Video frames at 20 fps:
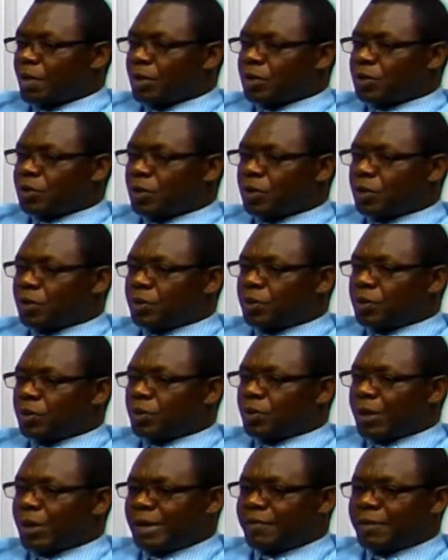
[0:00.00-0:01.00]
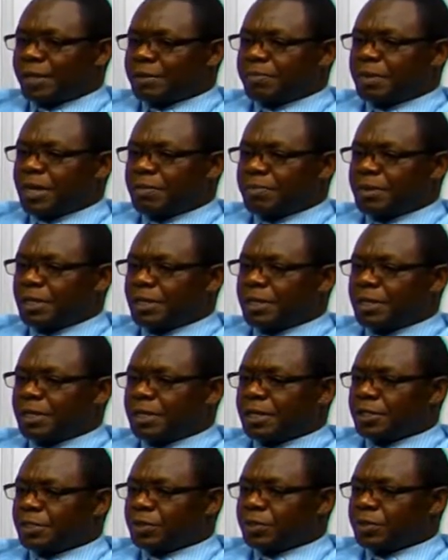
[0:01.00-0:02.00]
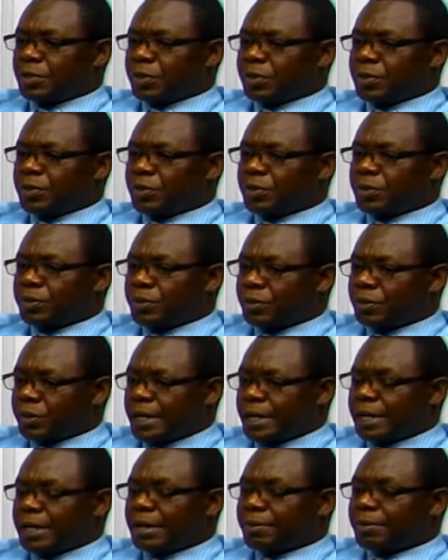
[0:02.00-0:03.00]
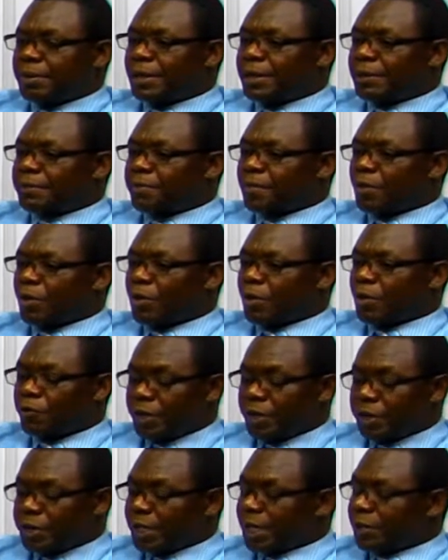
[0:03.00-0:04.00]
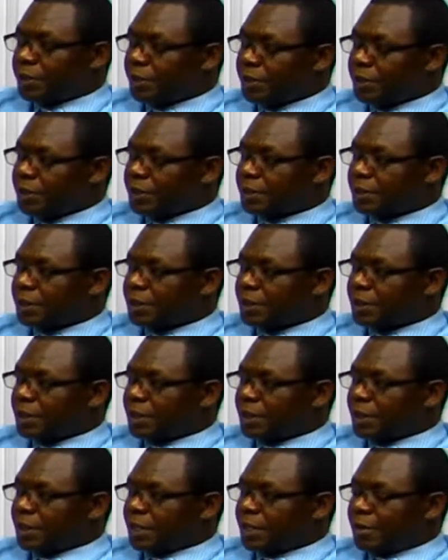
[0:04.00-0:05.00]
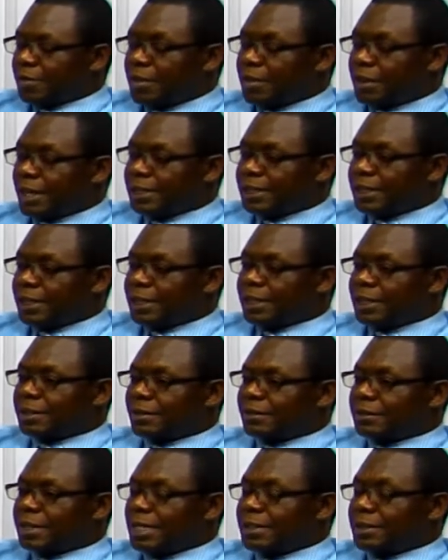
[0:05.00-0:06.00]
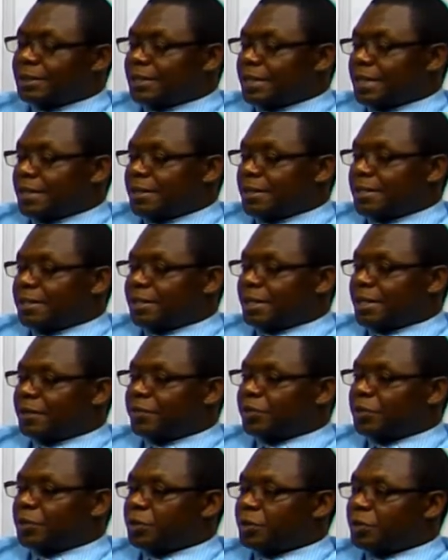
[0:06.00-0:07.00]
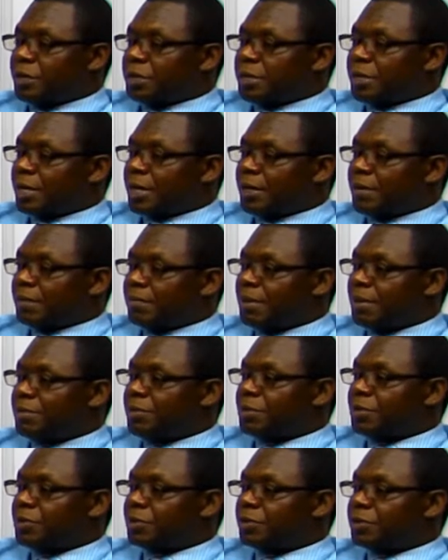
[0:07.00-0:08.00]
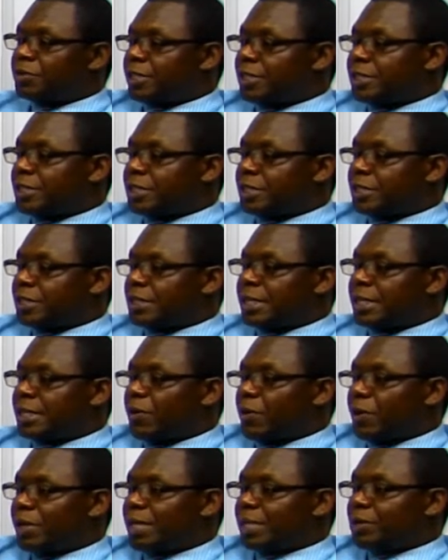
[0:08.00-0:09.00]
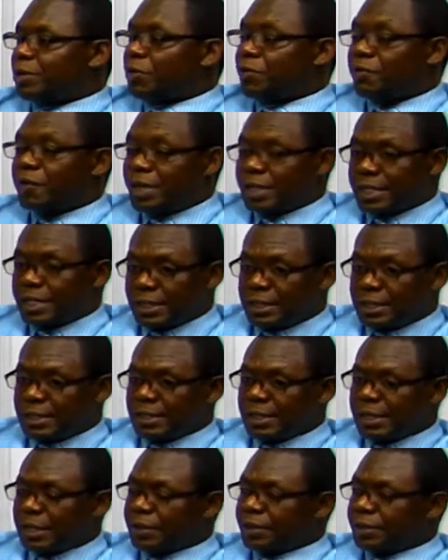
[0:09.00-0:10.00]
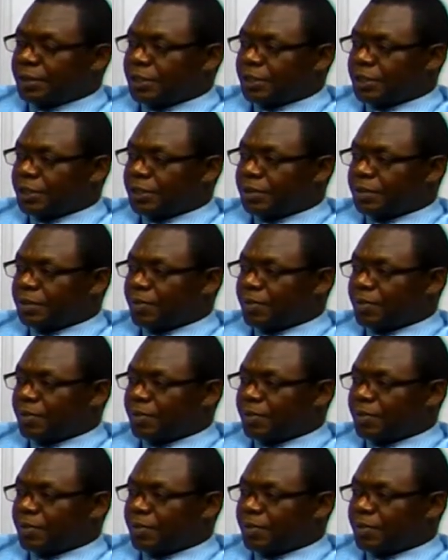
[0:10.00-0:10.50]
So whatever it may be, you could end up offending an audience. Remember, I said that sometimes ethics can even do with maybe you dressed in a way that offended an audience.